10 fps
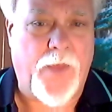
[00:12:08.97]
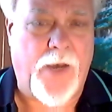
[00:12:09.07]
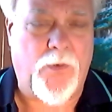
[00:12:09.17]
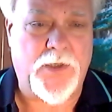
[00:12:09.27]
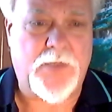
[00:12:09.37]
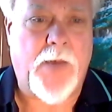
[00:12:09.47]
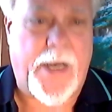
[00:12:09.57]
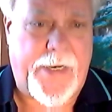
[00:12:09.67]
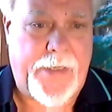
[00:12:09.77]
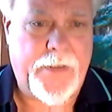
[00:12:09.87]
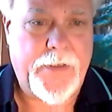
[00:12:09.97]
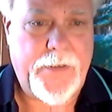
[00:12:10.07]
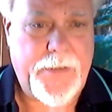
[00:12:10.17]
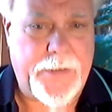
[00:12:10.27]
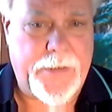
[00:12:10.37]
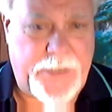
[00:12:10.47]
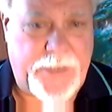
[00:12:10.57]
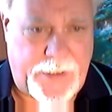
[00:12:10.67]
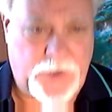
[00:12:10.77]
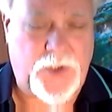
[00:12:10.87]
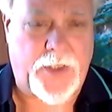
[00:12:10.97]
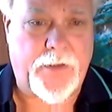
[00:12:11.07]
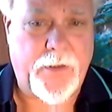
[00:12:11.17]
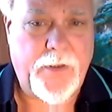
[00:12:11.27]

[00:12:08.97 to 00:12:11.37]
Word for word: That was my intention.